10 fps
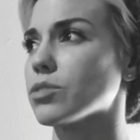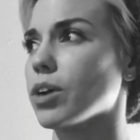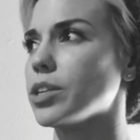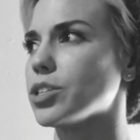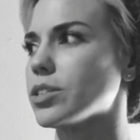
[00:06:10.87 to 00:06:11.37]
so
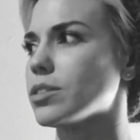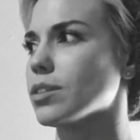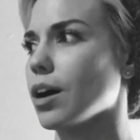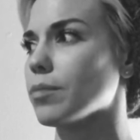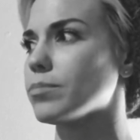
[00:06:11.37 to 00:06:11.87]
I just
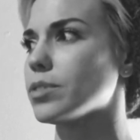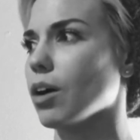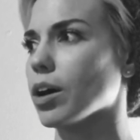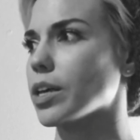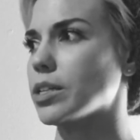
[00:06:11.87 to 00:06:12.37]
stop
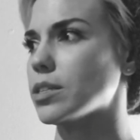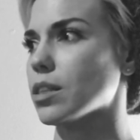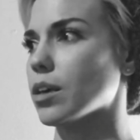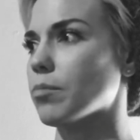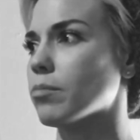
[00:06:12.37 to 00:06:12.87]
talking to
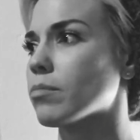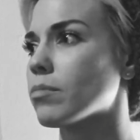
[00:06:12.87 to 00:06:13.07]
them.